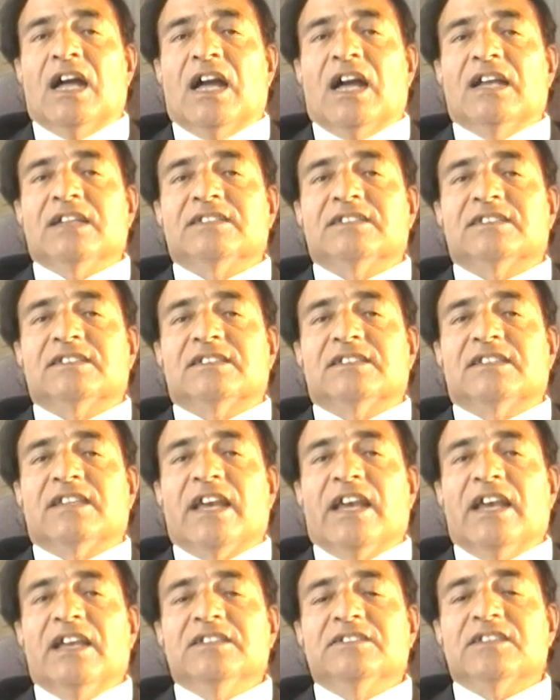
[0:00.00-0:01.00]
As
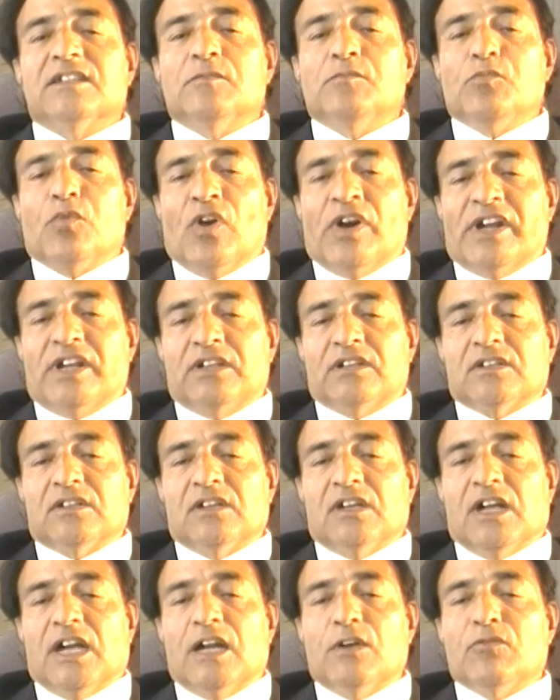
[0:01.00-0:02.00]
case in point,
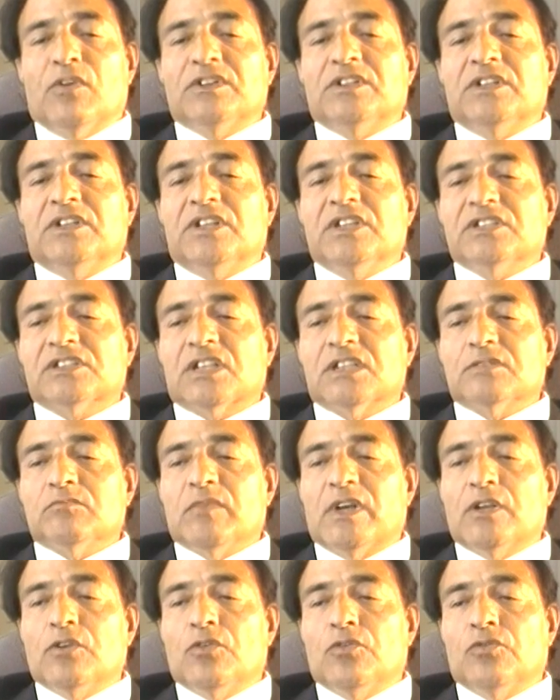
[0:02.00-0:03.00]
I want to discuss
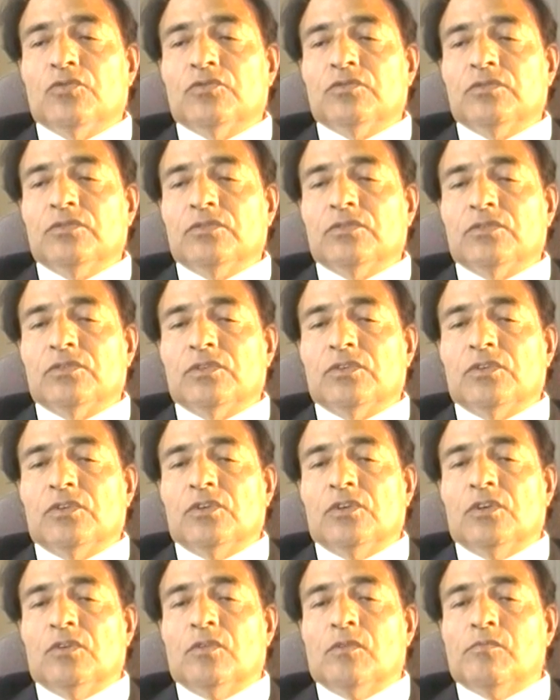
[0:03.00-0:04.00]
my own
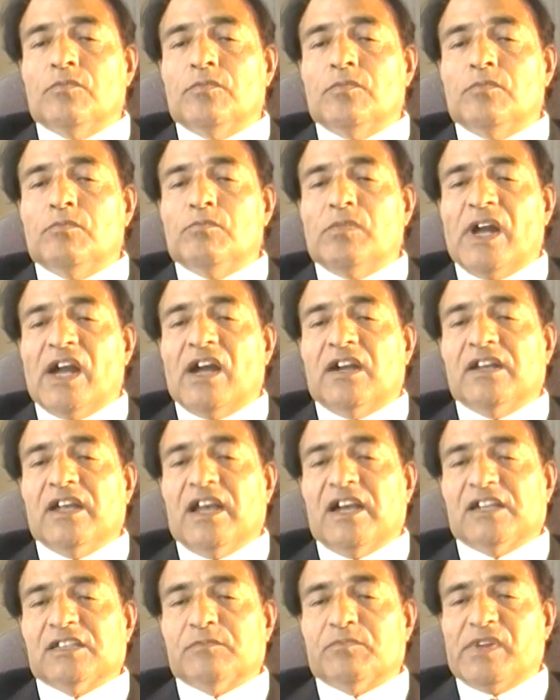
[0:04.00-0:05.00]

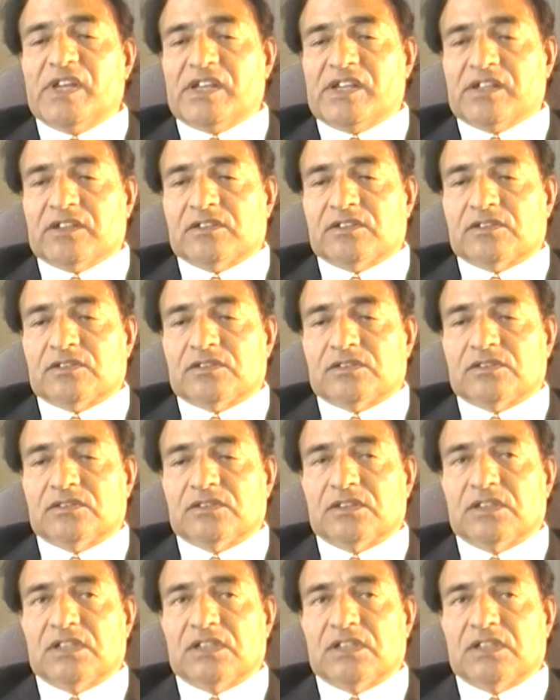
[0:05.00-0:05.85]
bad experience.